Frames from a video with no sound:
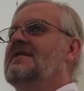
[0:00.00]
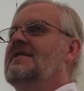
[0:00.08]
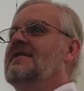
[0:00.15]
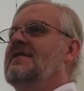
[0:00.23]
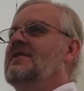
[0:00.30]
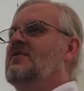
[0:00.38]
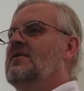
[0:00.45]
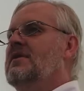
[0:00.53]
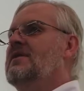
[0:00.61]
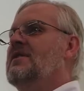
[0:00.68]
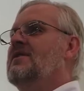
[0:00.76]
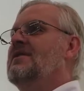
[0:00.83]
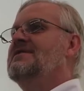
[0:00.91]
When there
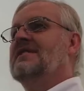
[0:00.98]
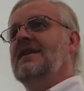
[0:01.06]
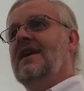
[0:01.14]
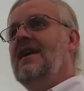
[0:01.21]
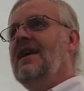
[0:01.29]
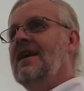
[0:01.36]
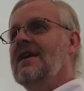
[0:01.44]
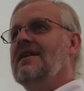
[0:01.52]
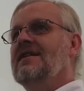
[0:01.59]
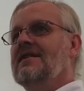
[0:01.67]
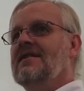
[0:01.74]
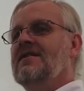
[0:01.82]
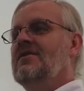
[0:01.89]
is a king
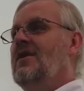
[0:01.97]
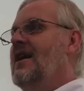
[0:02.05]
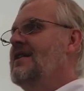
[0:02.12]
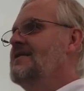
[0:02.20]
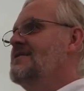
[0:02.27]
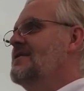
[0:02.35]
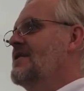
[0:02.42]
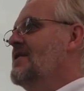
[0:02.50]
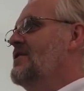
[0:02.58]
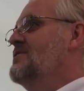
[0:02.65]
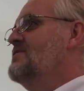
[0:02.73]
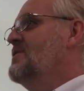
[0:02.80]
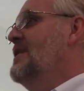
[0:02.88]
who has a close
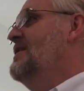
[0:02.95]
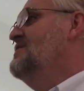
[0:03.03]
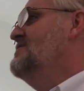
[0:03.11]
relationship